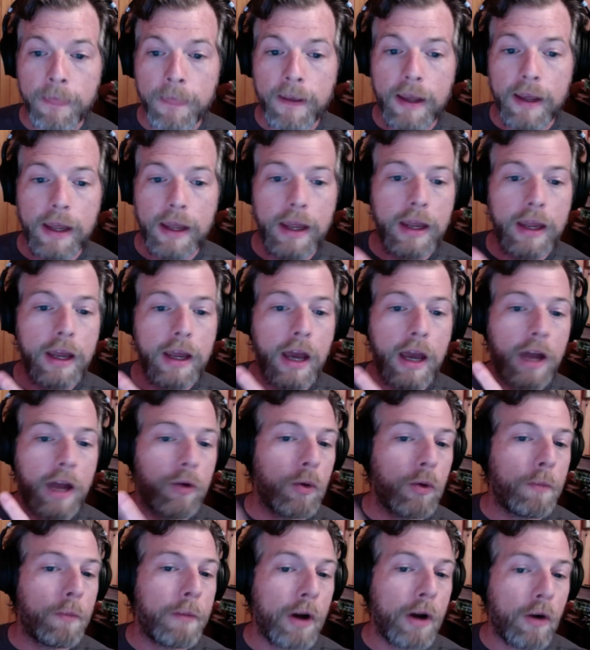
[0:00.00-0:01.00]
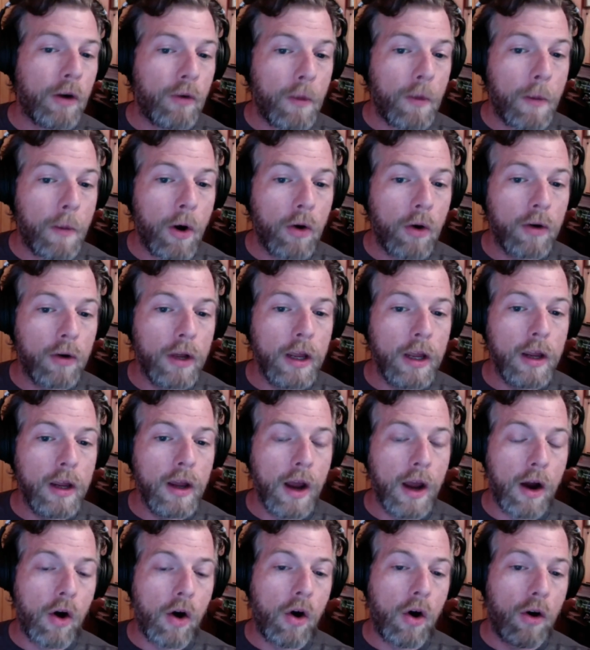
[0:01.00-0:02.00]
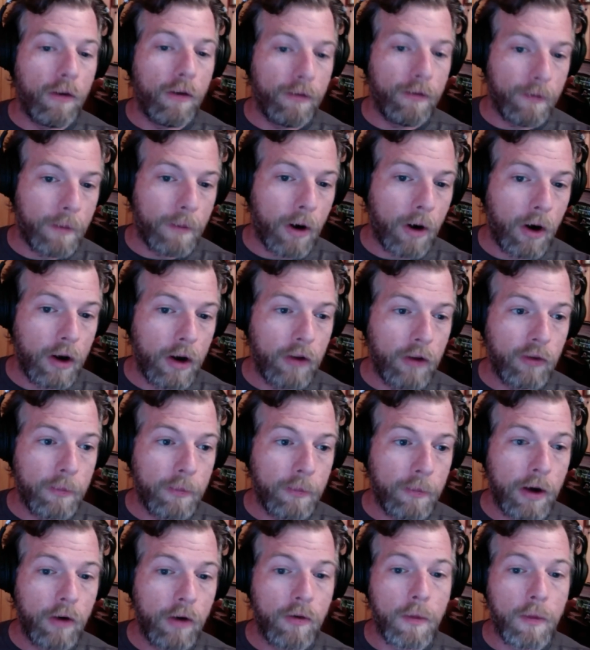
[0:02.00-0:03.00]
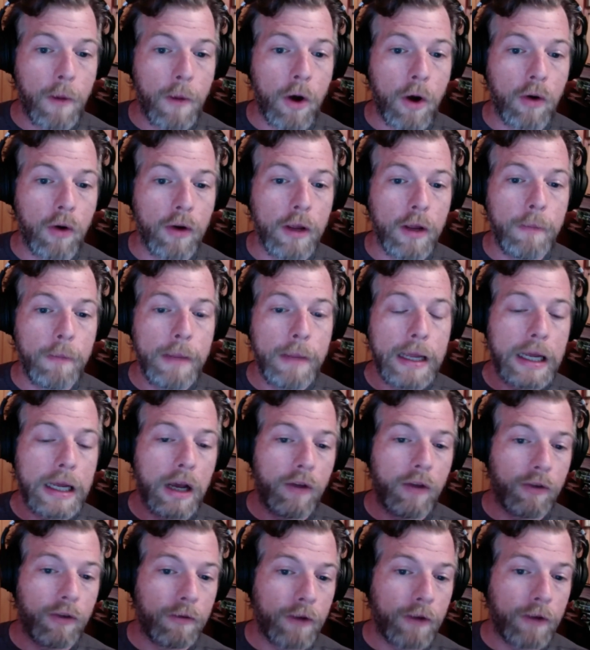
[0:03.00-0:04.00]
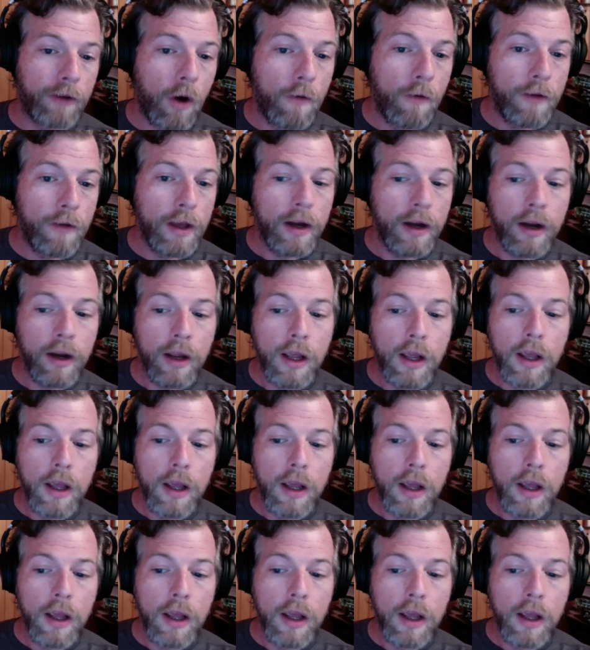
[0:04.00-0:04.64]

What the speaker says: He had to appear remotely. All of the parties appeared remotely because of COVID.